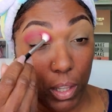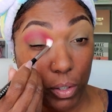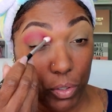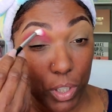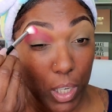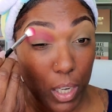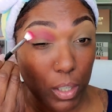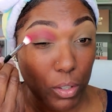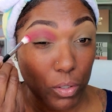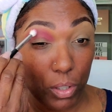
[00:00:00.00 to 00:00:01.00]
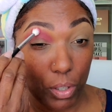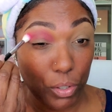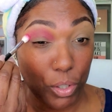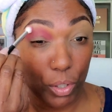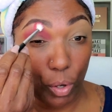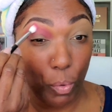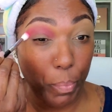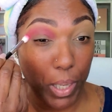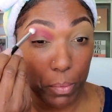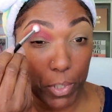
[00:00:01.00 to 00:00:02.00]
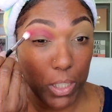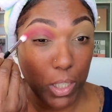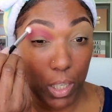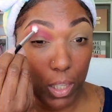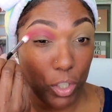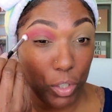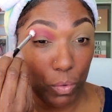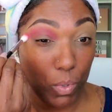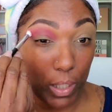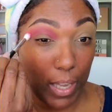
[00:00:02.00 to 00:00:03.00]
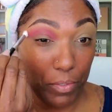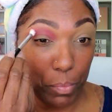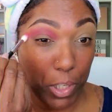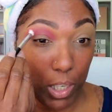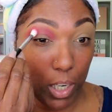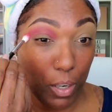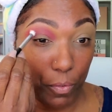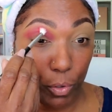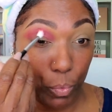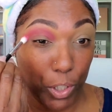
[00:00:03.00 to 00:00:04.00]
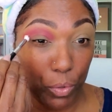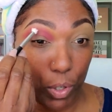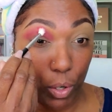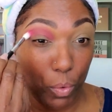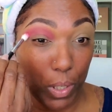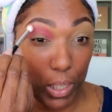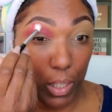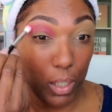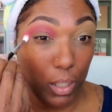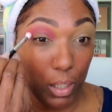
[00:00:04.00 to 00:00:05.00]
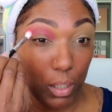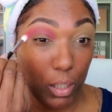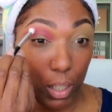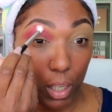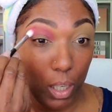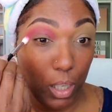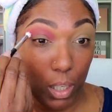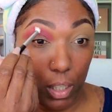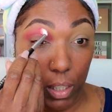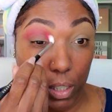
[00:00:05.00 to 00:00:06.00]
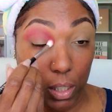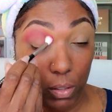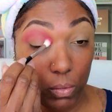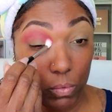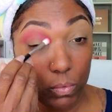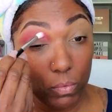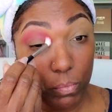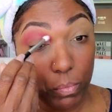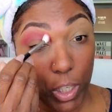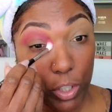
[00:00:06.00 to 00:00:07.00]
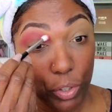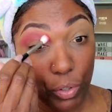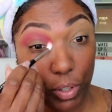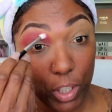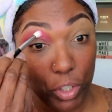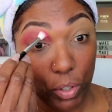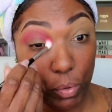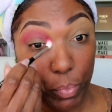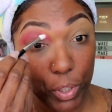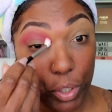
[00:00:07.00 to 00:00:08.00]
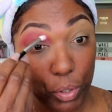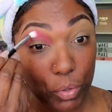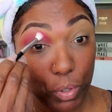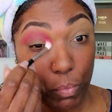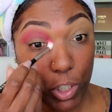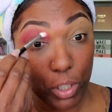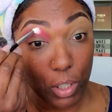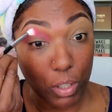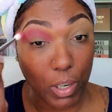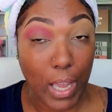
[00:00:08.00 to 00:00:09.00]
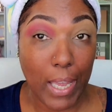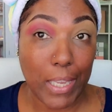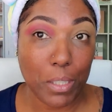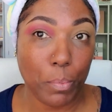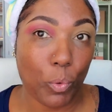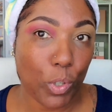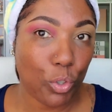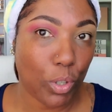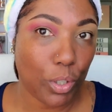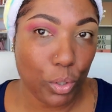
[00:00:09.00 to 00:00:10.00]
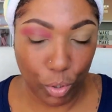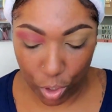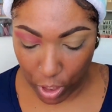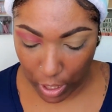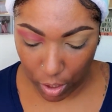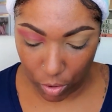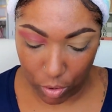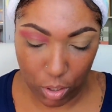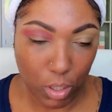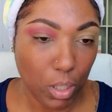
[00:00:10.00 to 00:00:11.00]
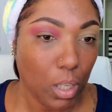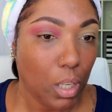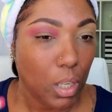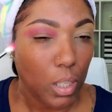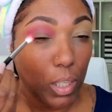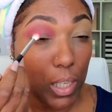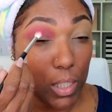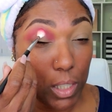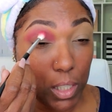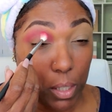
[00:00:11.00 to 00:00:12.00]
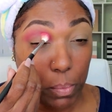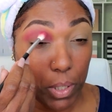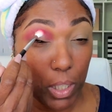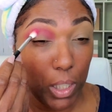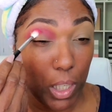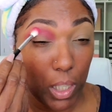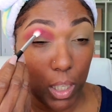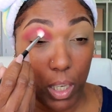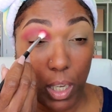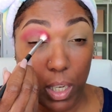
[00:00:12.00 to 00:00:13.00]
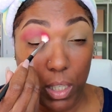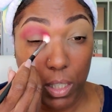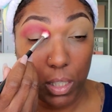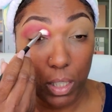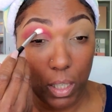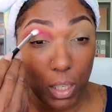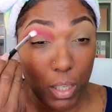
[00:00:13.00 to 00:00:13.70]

Those shadows are so pigmented that you really have to be careful when you go in and, you know, make sure that you don't put too, too much on your eyes. But with drugstore shadows, that's typically not the case.